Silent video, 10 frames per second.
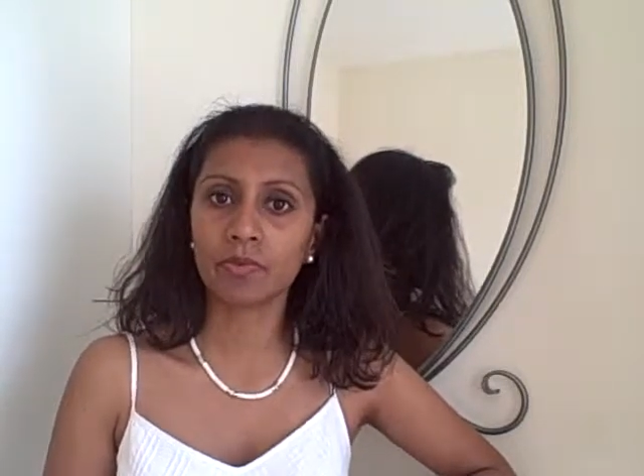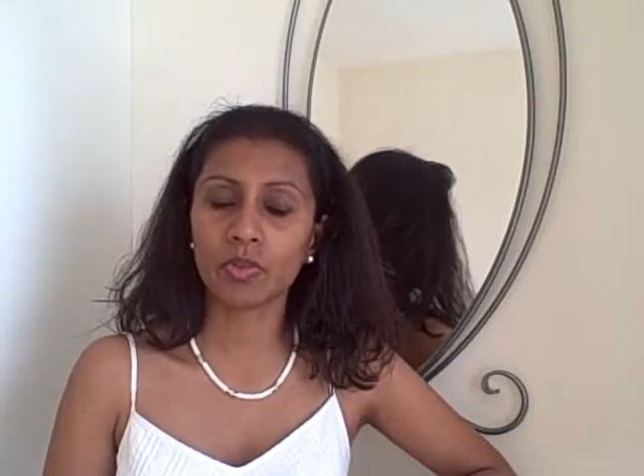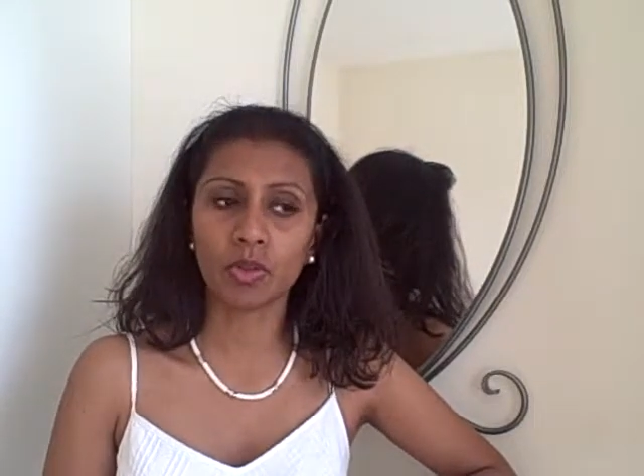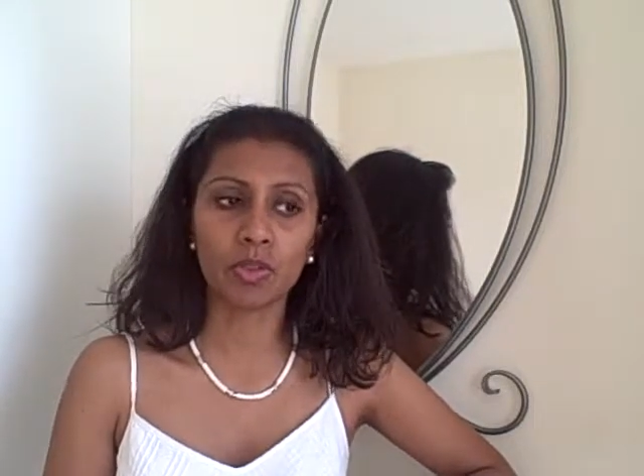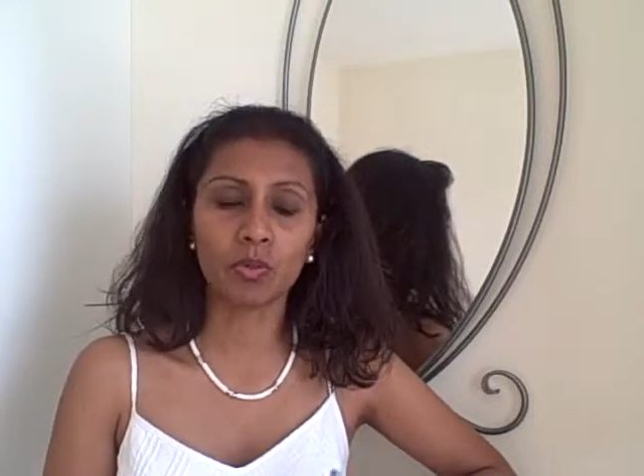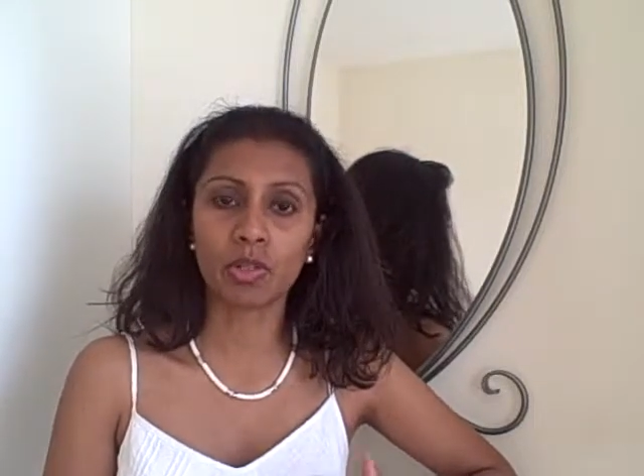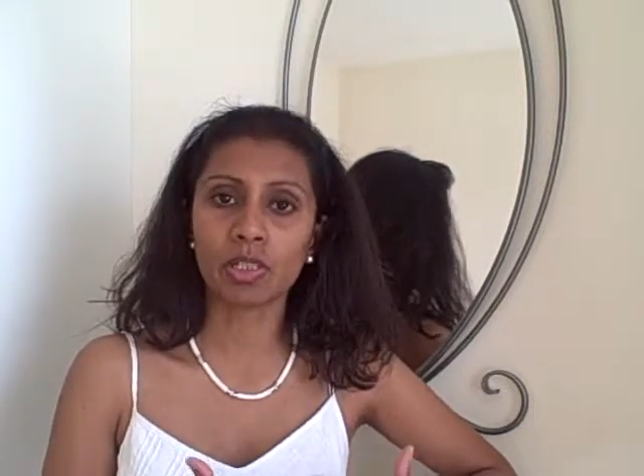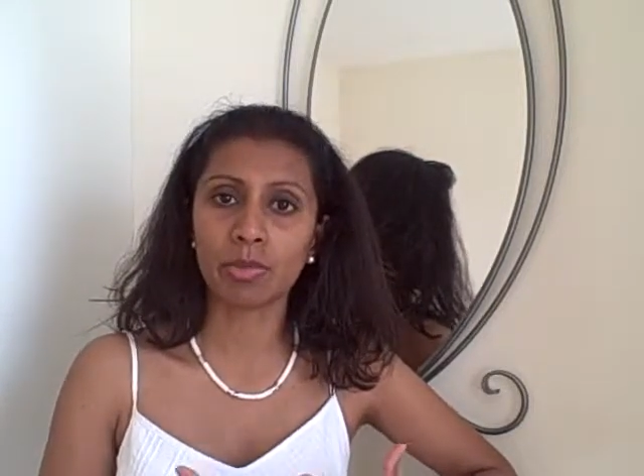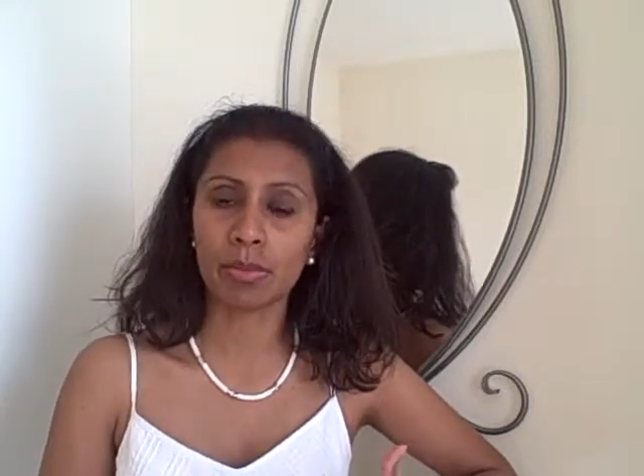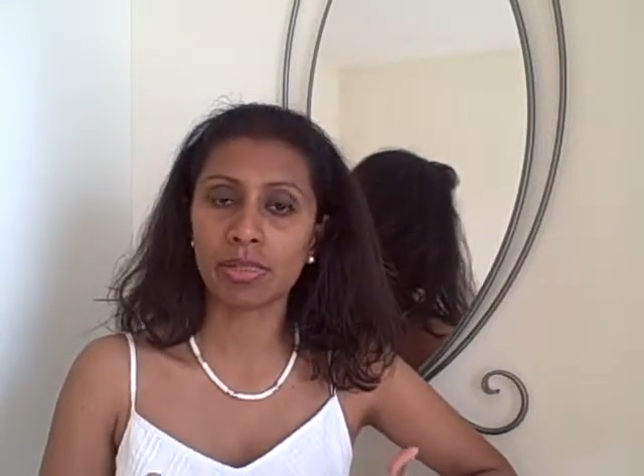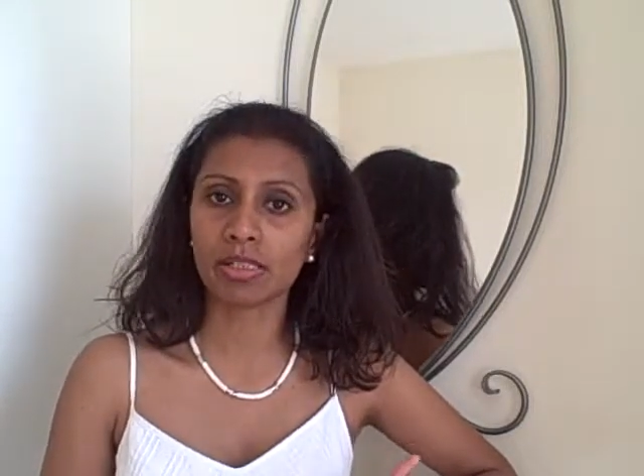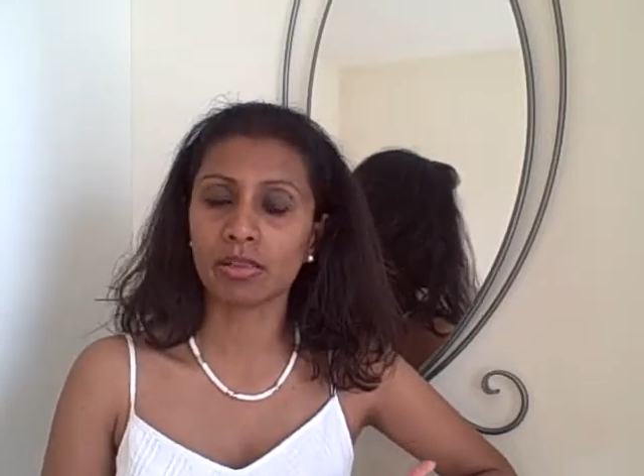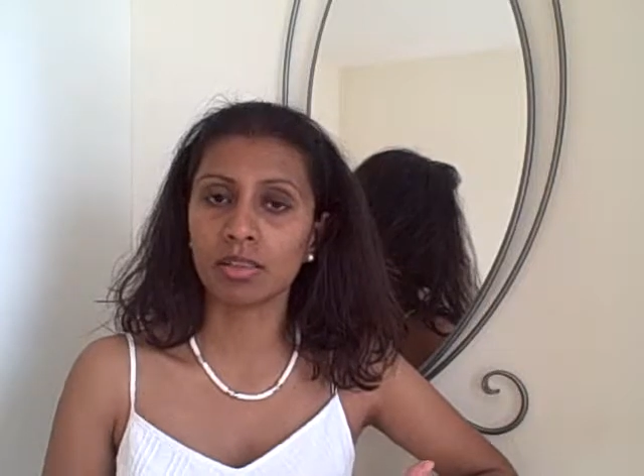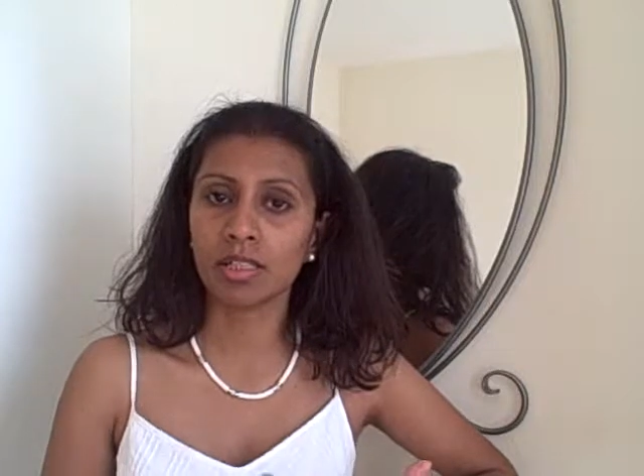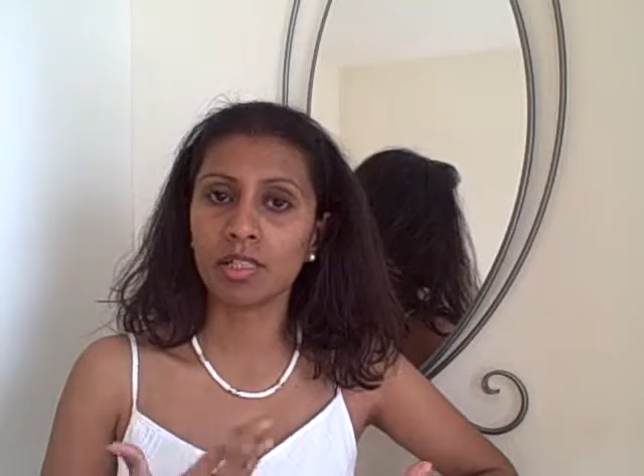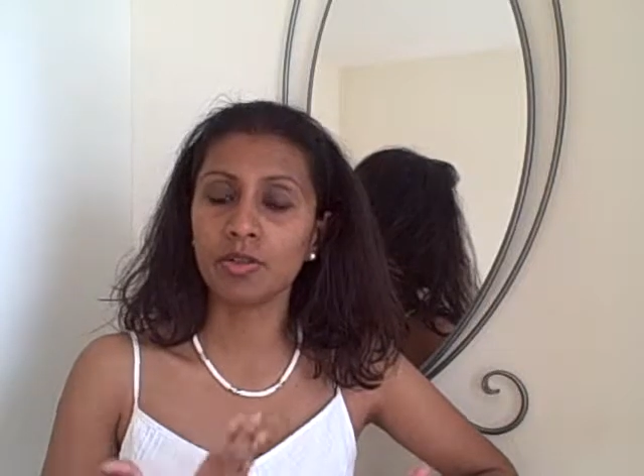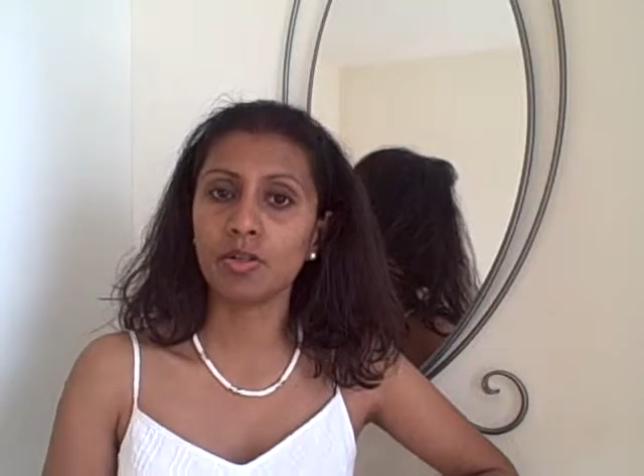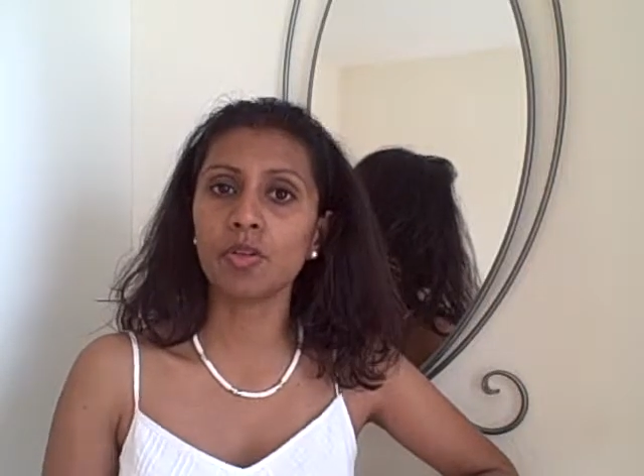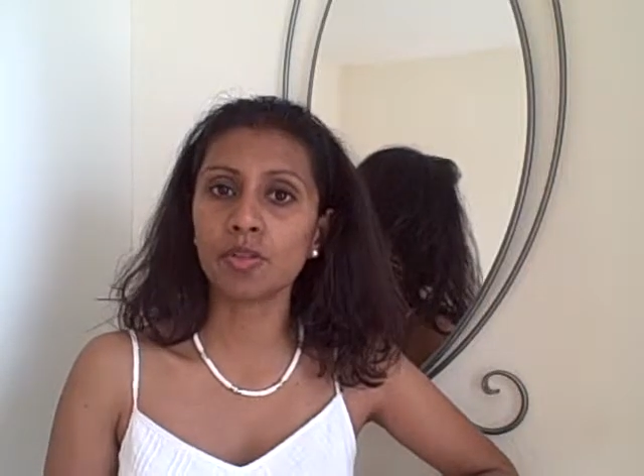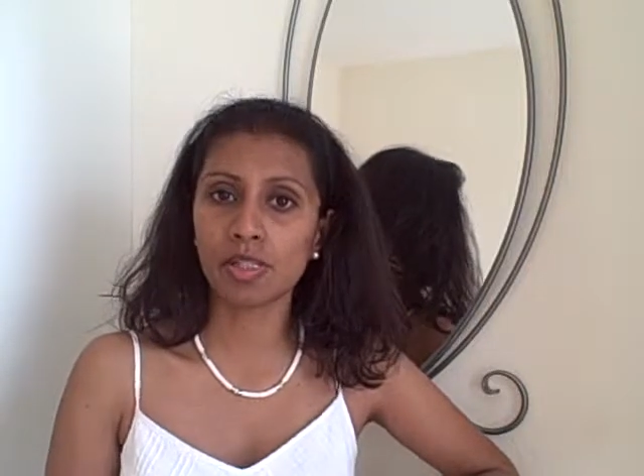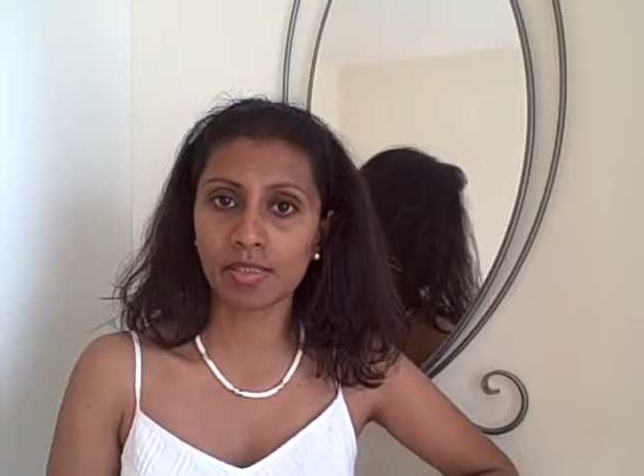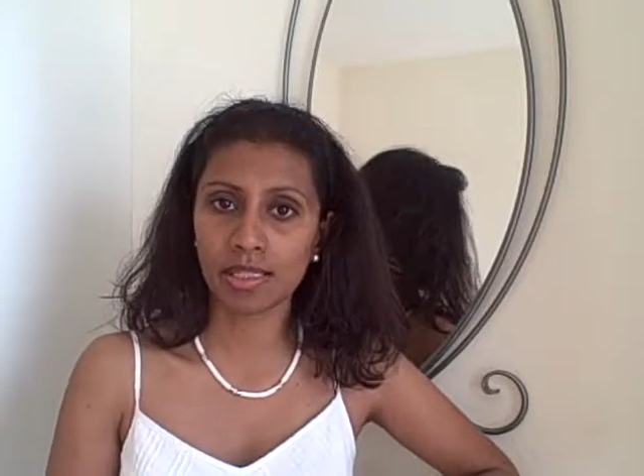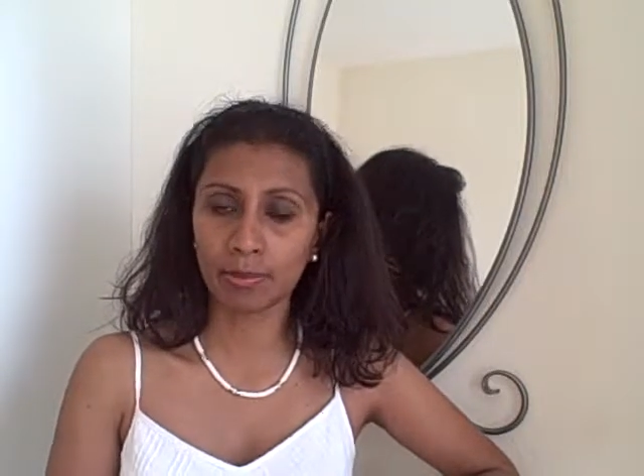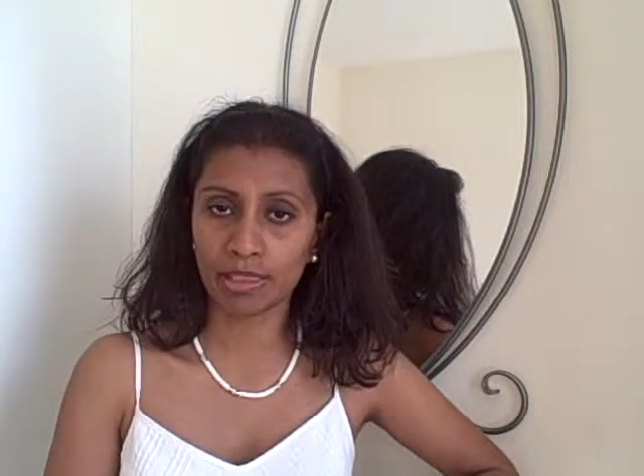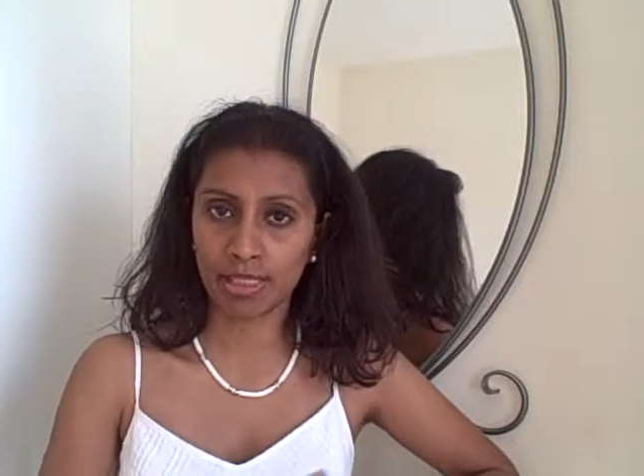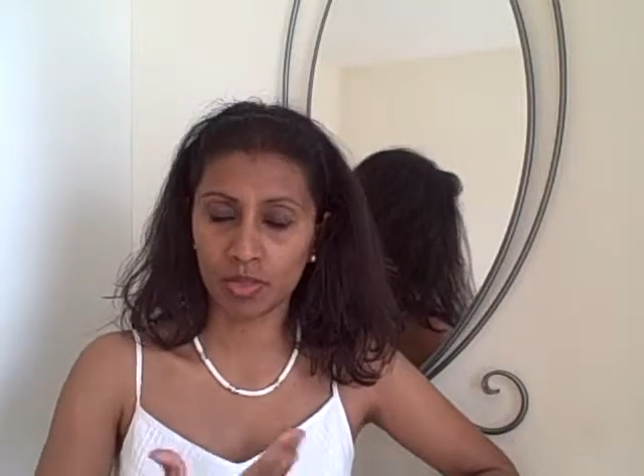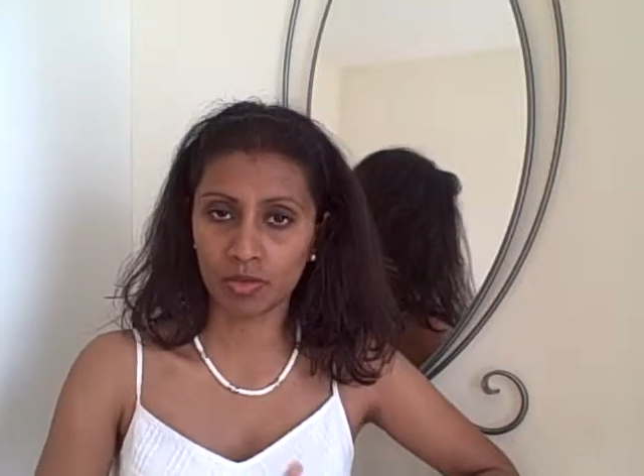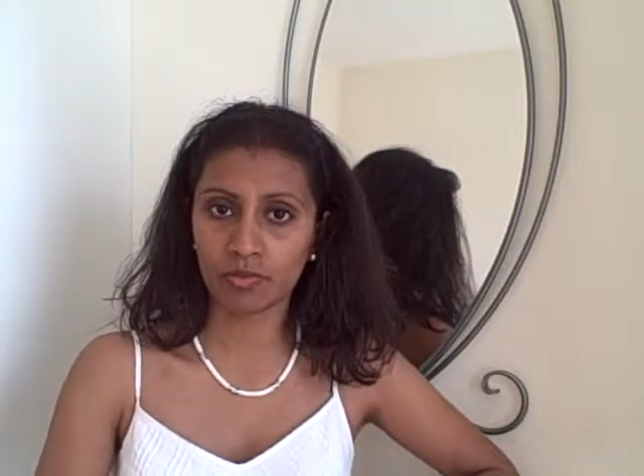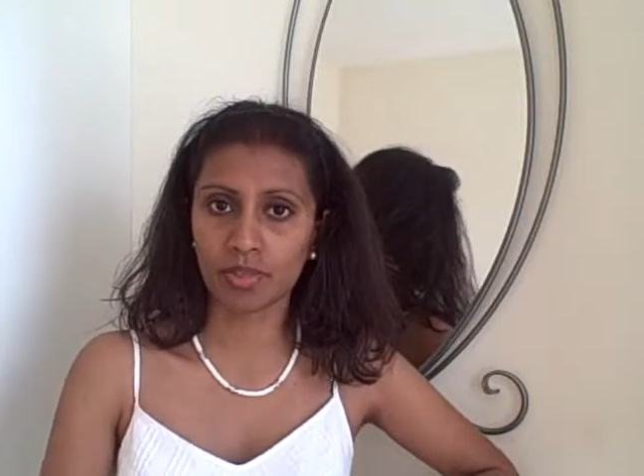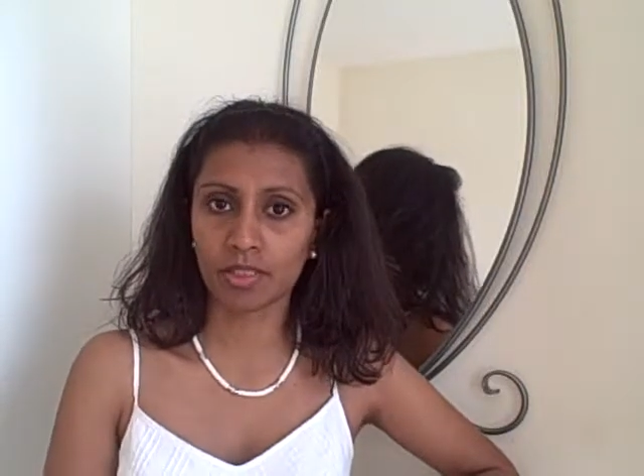So you want to be able to notice the application of